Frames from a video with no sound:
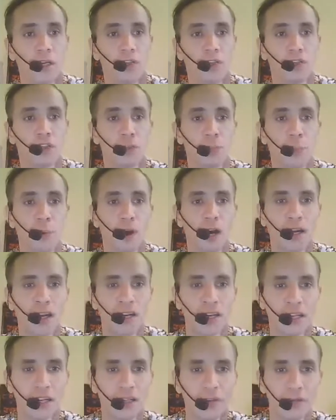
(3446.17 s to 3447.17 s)
Despite the
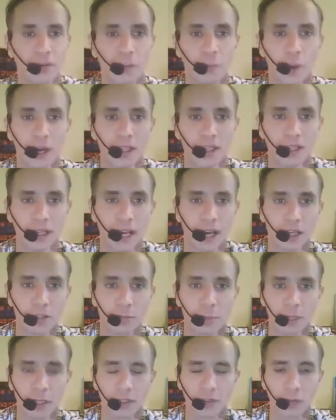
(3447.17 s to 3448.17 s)
need for wet towels,
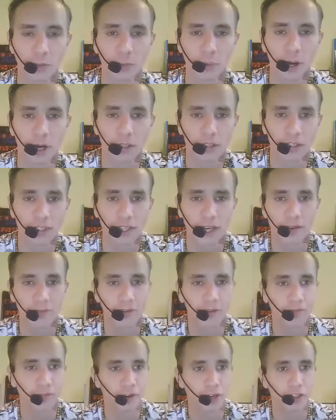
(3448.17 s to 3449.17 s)
political parties have
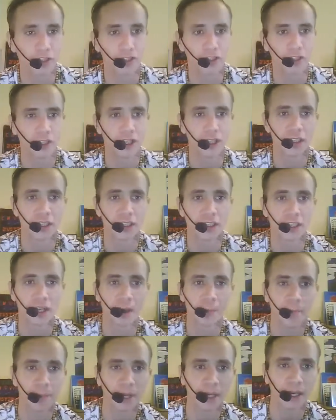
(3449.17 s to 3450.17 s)
in recent years
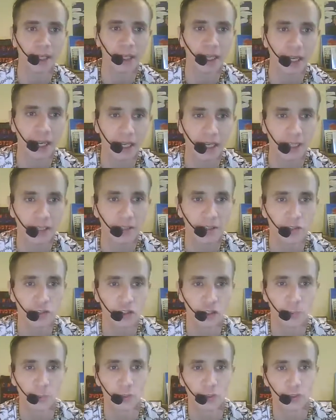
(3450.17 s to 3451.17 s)
appeared keen to
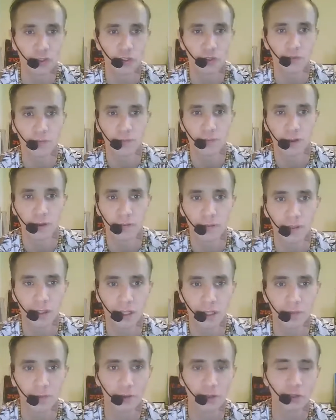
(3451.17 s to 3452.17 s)
pursue further
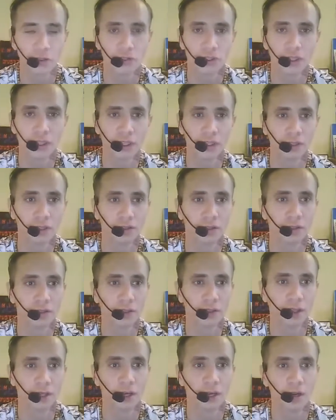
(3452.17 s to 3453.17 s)
devolution in England.
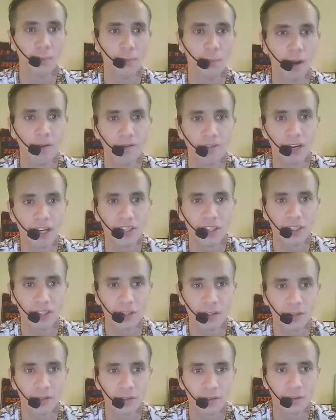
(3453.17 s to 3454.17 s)
One reason
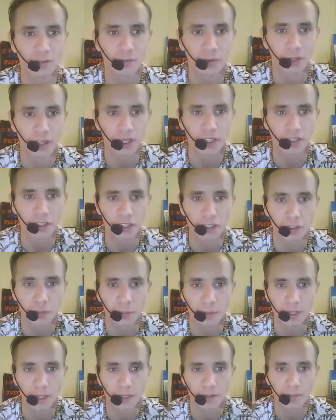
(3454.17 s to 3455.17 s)
for this is to
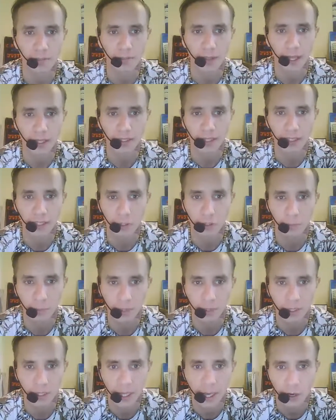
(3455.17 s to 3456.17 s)
believe that it could
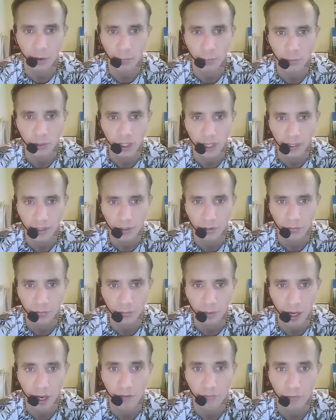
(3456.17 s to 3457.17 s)
be help
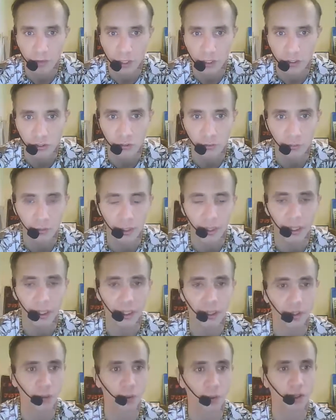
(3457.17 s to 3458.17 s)
tackle regional
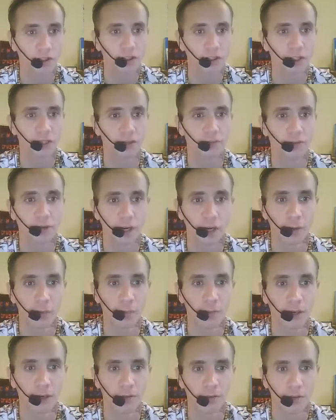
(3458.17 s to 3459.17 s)
inequality for help
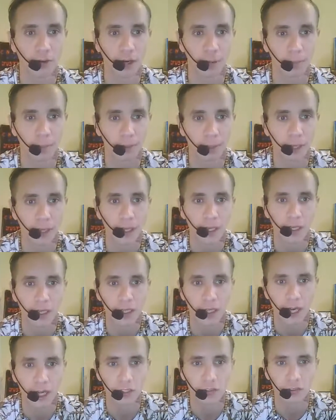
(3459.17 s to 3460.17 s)
level up the
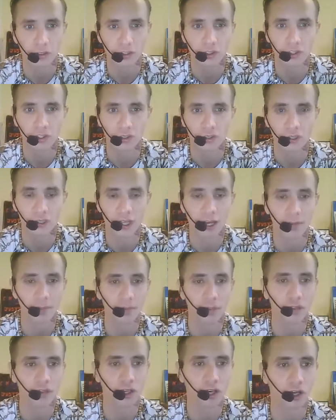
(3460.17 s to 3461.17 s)
country, to use the
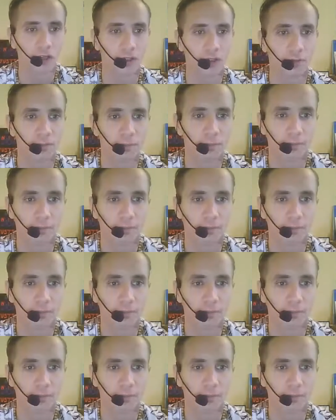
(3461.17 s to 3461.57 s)
government jargon.